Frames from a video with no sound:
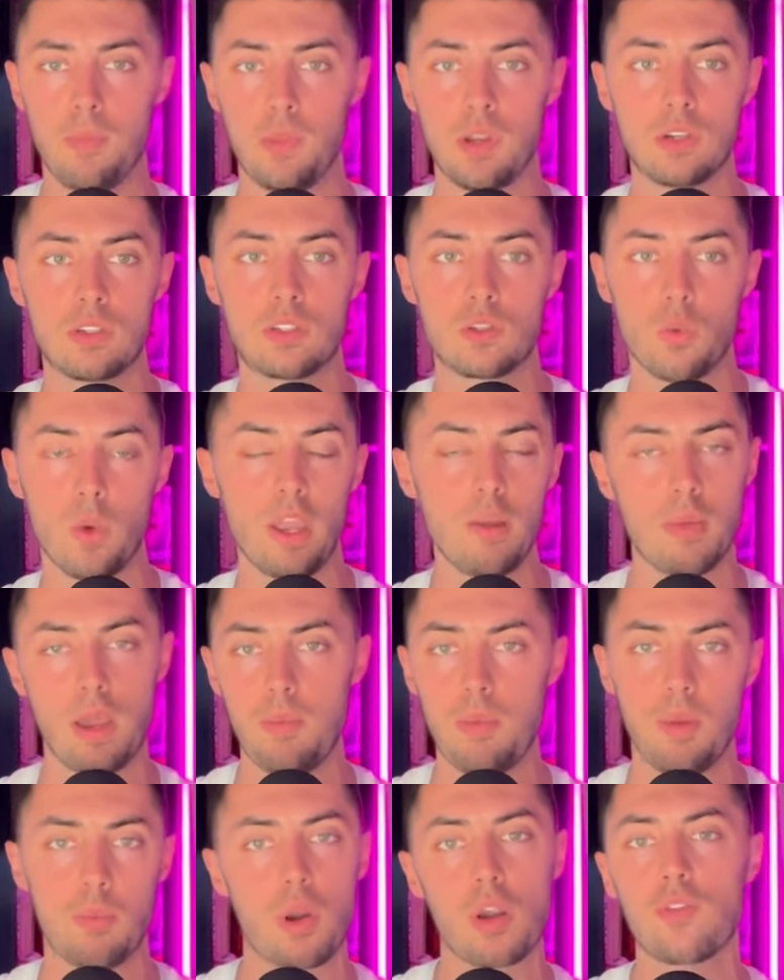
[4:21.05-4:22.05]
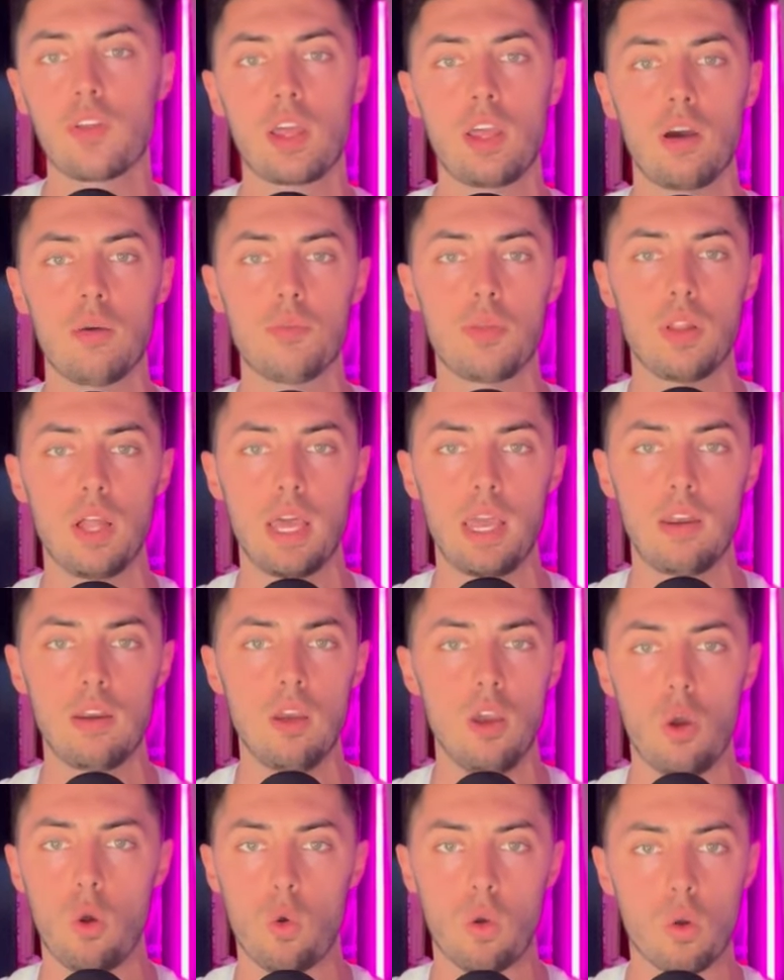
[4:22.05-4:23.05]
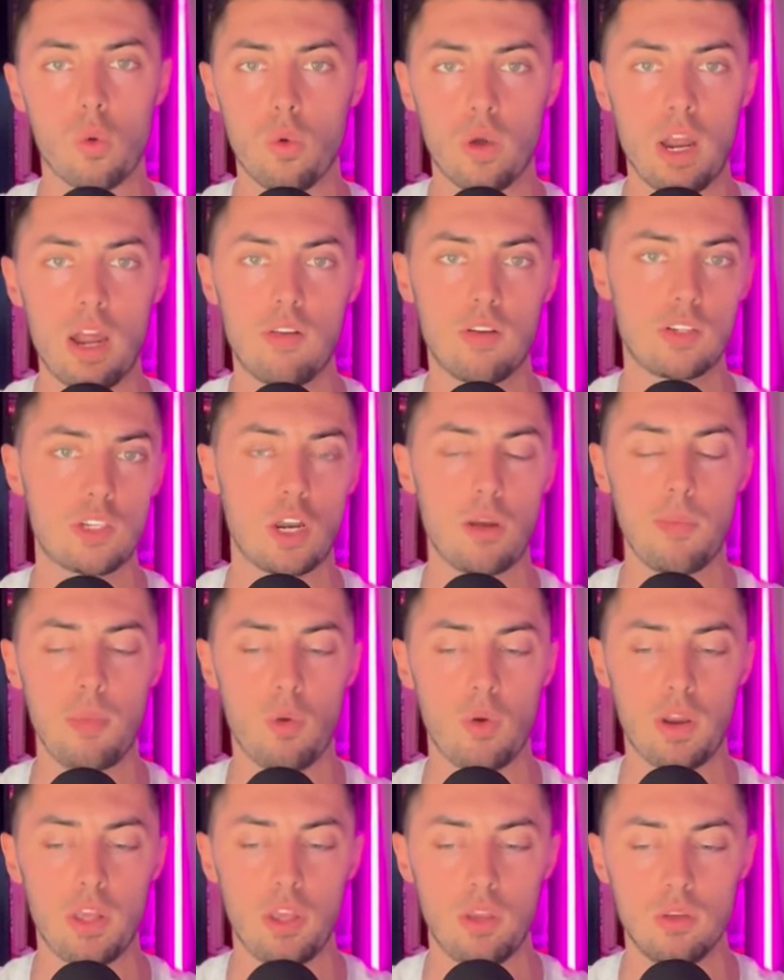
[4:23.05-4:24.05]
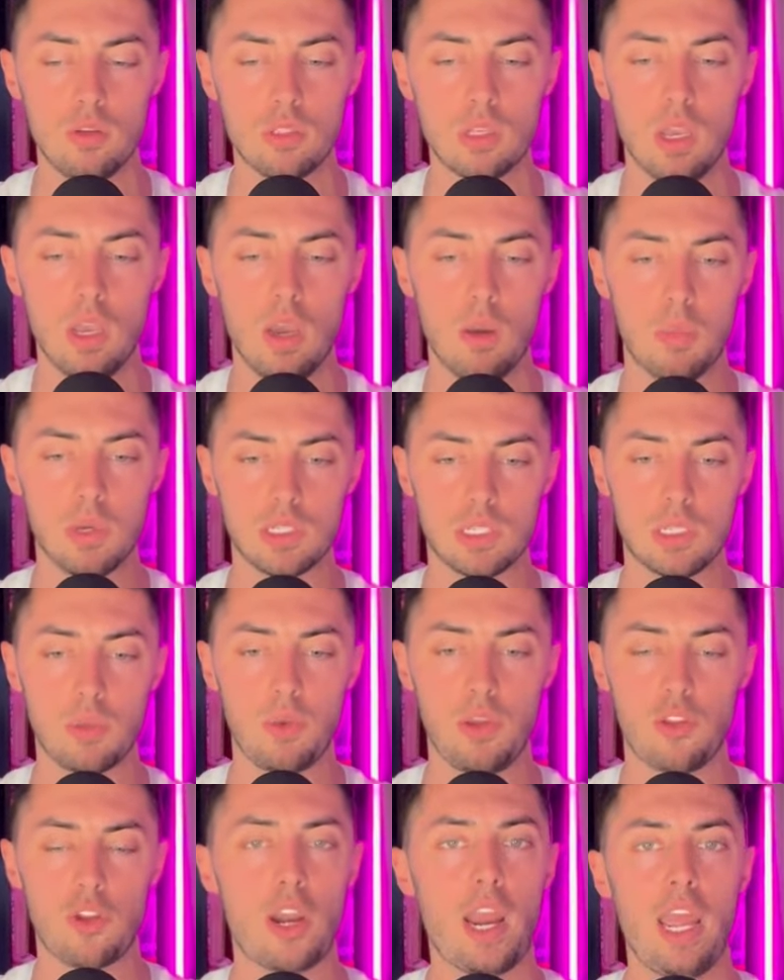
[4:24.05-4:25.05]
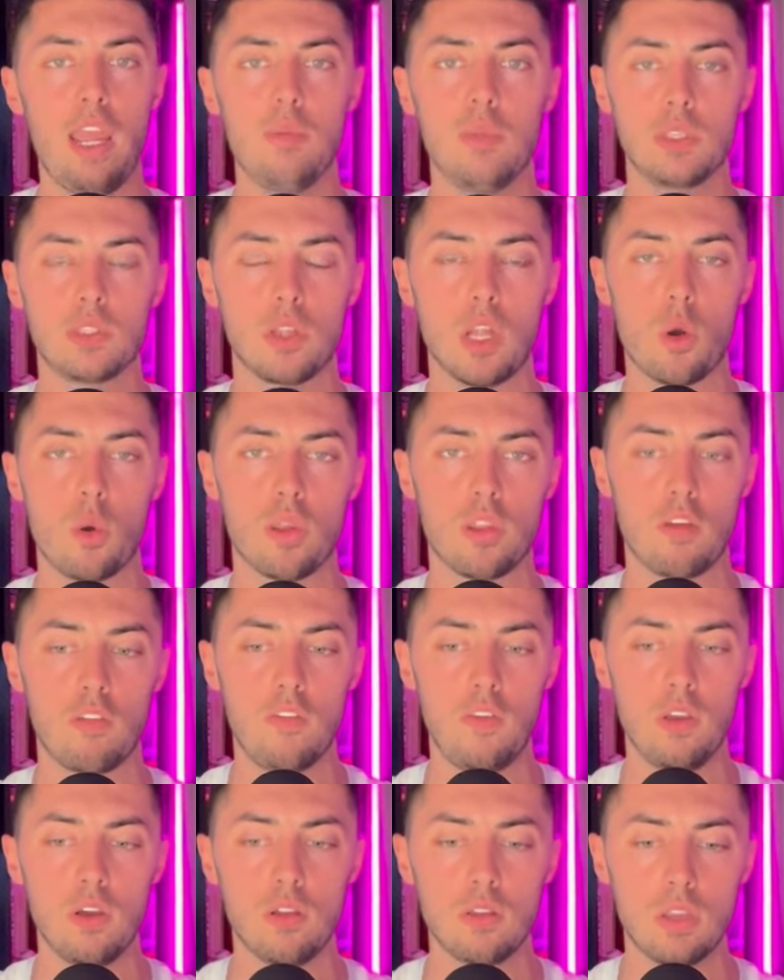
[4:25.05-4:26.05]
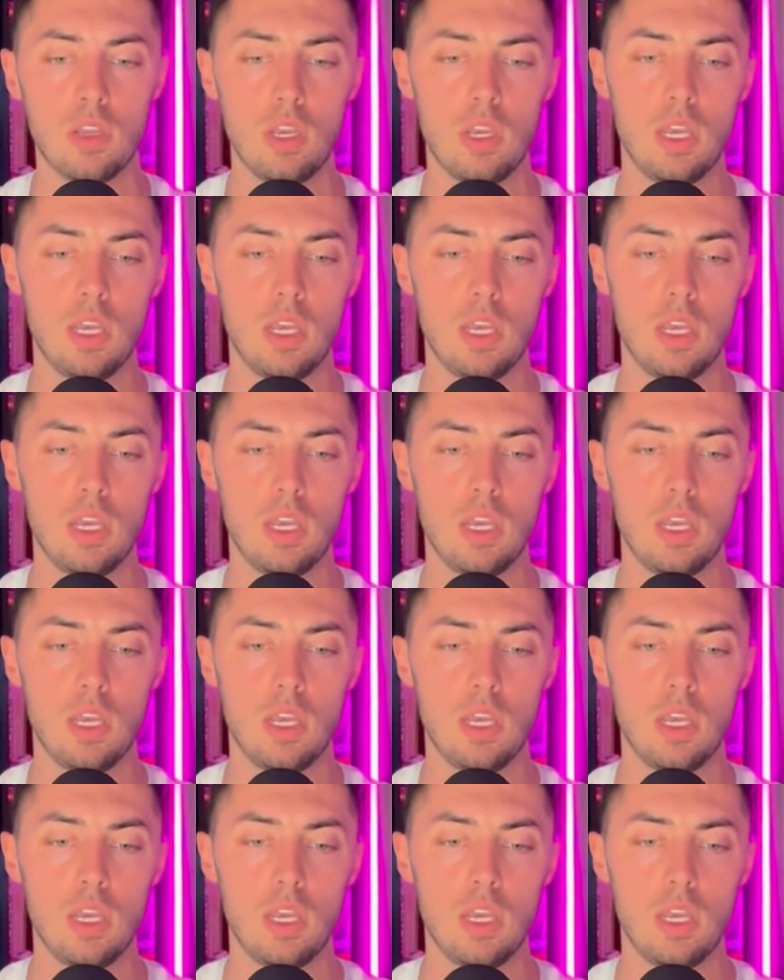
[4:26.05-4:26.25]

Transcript: Their swing might be perfectly on plane or whatever term you want to use, but simply their aim is low on the field.